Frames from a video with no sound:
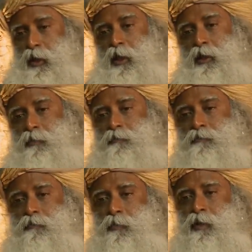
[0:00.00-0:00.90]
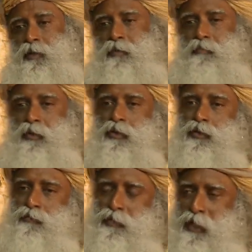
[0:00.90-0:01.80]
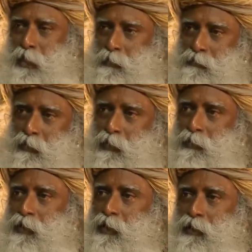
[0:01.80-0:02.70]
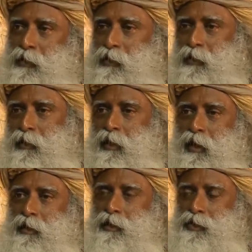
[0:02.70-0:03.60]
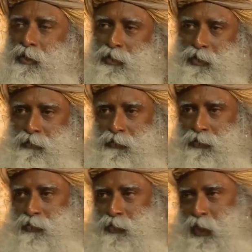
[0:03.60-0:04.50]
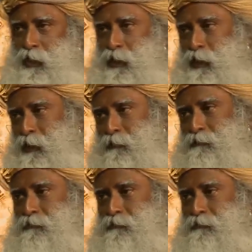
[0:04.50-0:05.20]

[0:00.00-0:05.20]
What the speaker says: again, because of the type of clothing and the structure of the society,